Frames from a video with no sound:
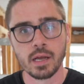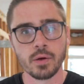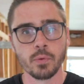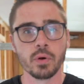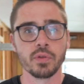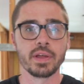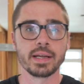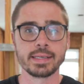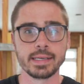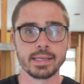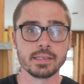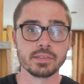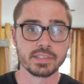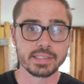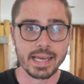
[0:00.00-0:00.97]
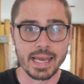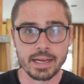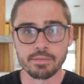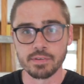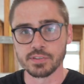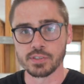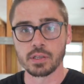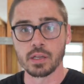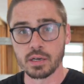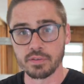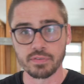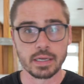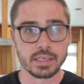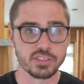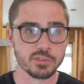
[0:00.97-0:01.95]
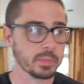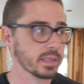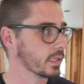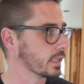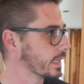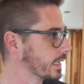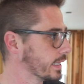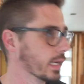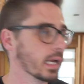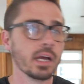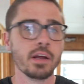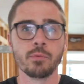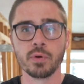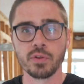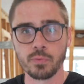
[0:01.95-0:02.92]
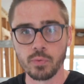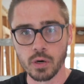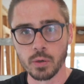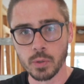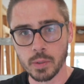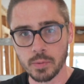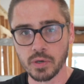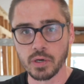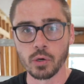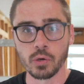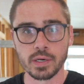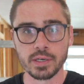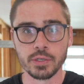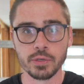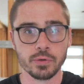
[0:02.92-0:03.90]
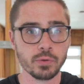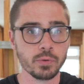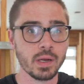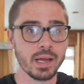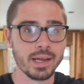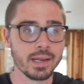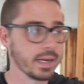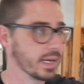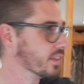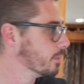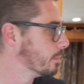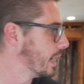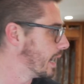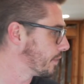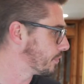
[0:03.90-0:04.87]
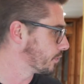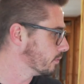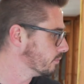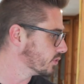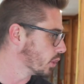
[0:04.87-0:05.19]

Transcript: what that did is gave us a lot of flexibility with what we were going to do in the bathrooms.